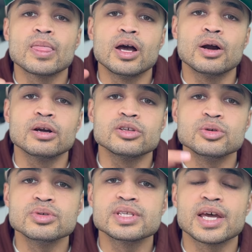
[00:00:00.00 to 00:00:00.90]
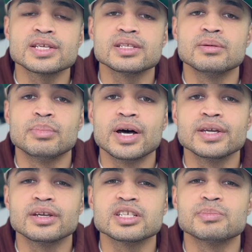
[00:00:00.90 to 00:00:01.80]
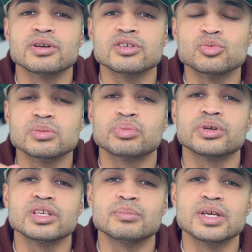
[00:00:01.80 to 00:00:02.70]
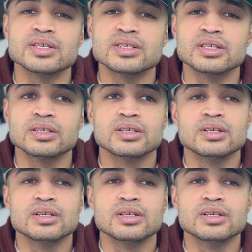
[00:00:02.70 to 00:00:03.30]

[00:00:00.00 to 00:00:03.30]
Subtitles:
Our used Tesla buying experience was pretty amazing.